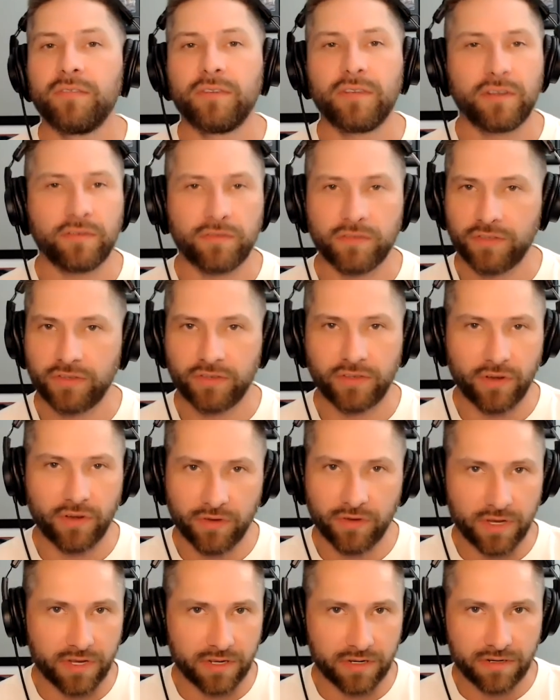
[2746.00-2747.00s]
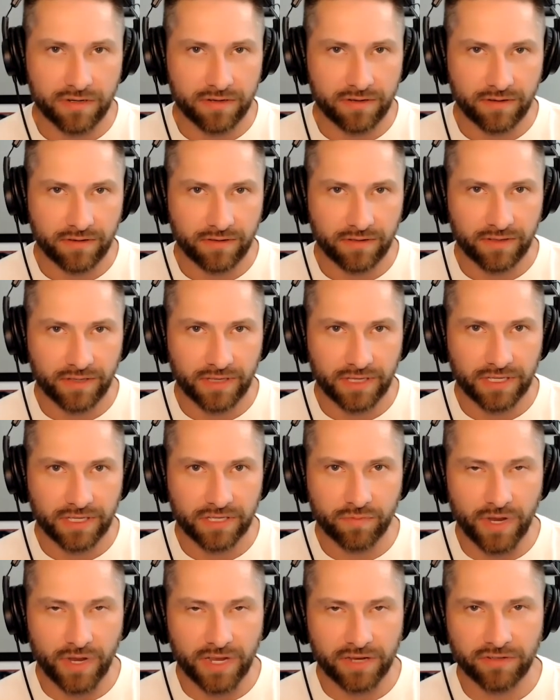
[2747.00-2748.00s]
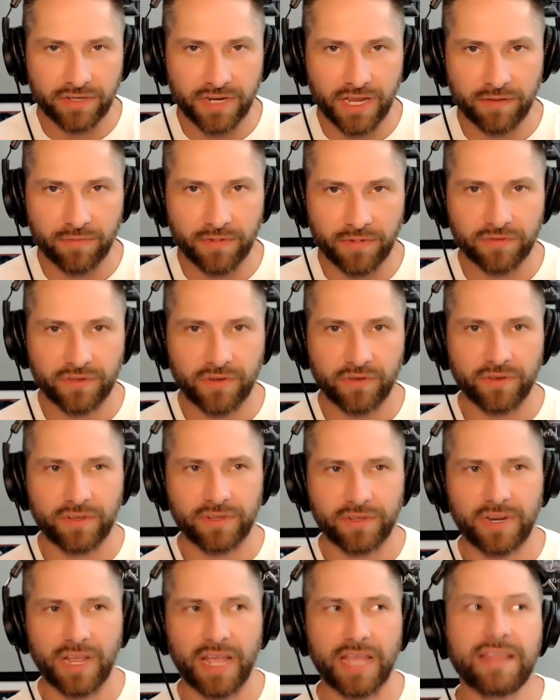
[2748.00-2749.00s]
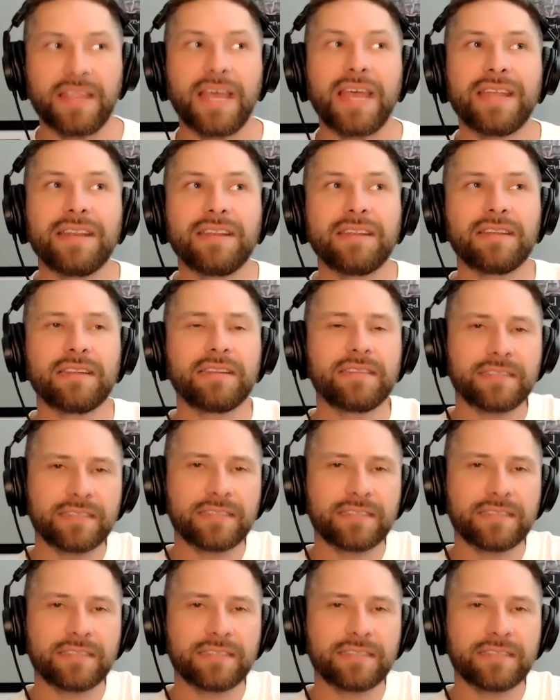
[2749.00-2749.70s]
It was so good. The Spy Who Shagged Me was so good. And then